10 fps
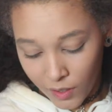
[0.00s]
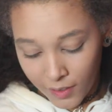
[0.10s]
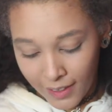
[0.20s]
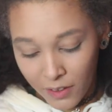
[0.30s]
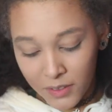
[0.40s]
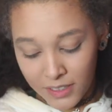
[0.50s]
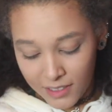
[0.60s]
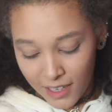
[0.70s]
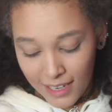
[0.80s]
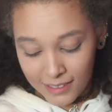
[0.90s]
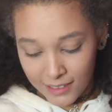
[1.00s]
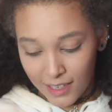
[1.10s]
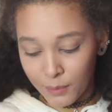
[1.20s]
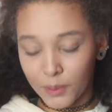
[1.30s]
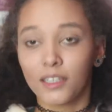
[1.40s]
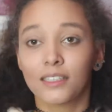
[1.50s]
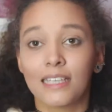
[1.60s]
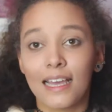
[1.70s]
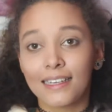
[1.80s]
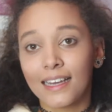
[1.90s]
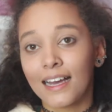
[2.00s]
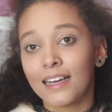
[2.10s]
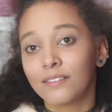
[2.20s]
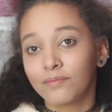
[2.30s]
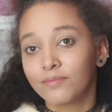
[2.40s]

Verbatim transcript: Okay, on this side, I'm going to take out